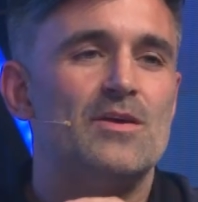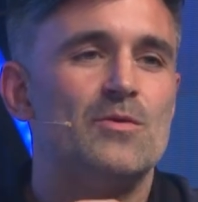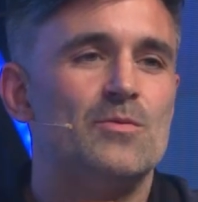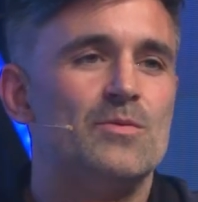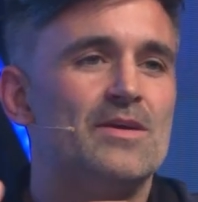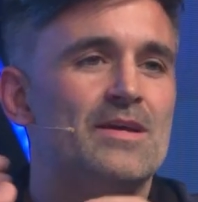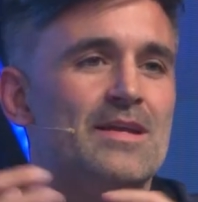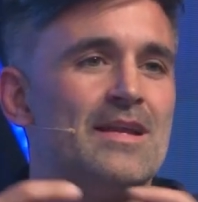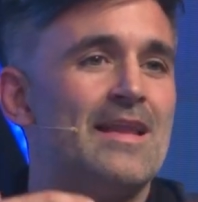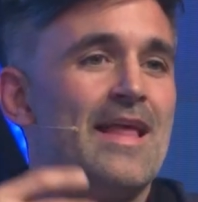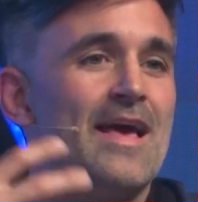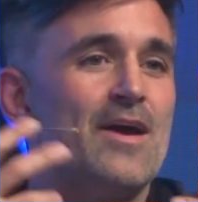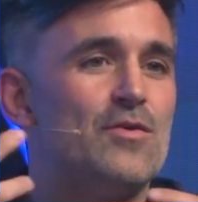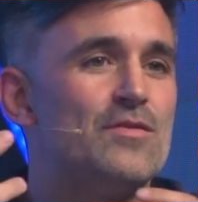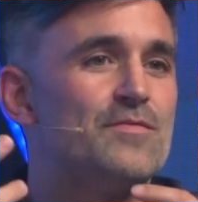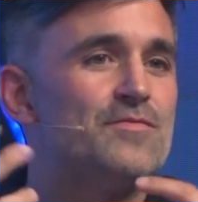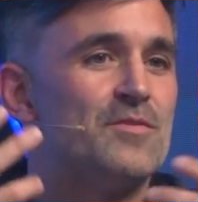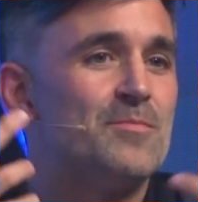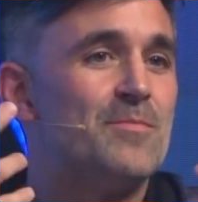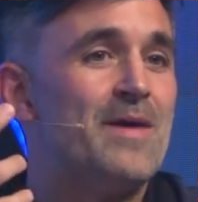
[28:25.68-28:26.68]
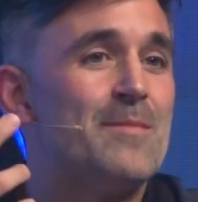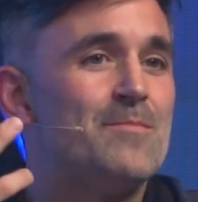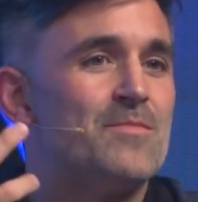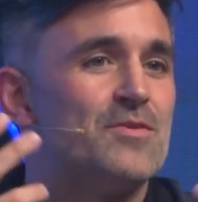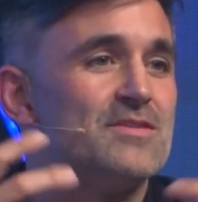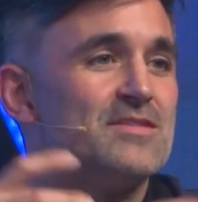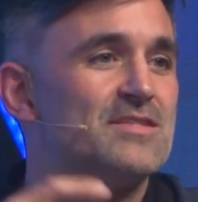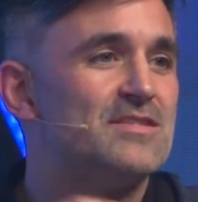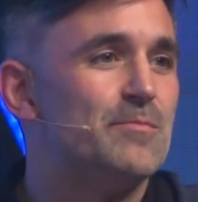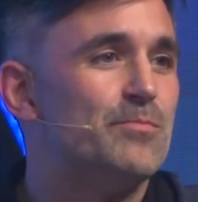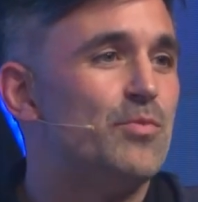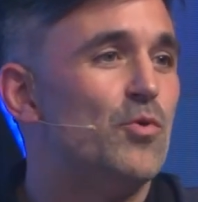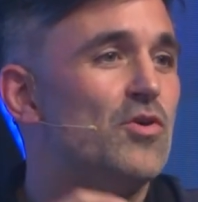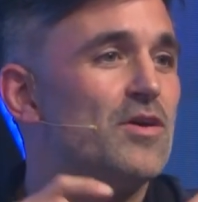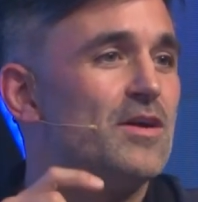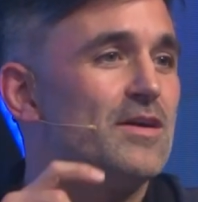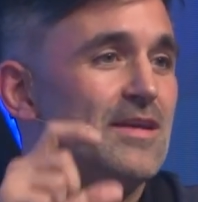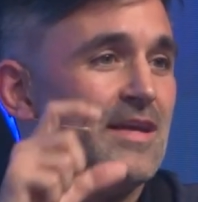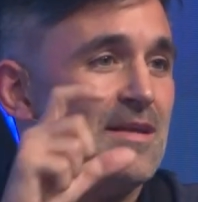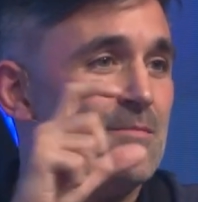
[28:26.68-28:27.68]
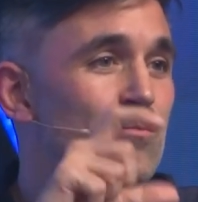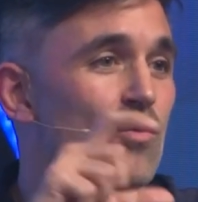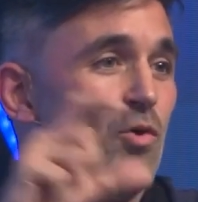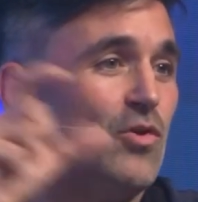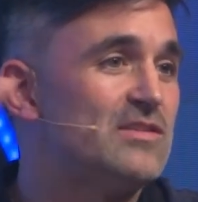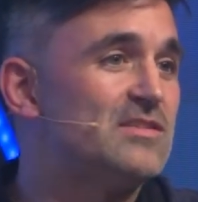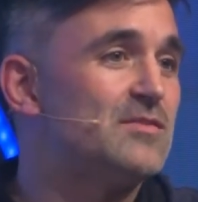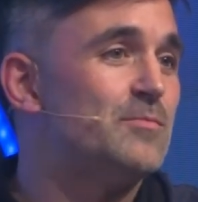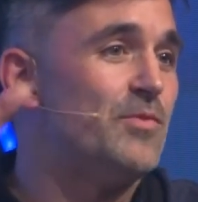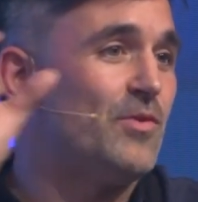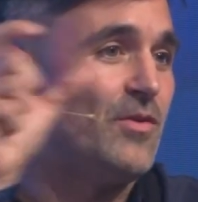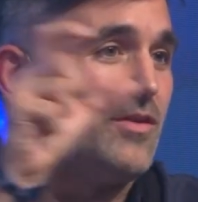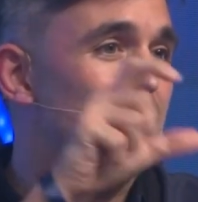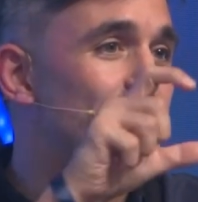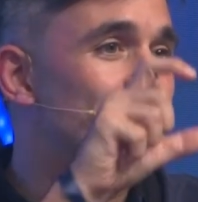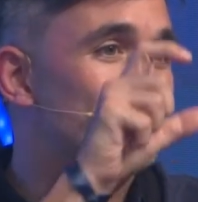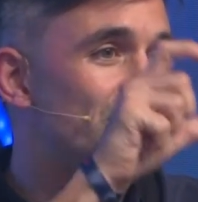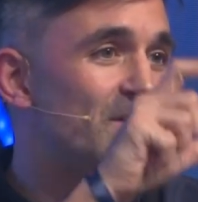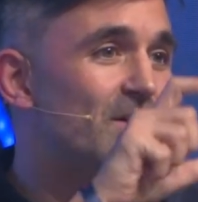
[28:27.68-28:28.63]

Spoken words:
it allowed for members to book in multiple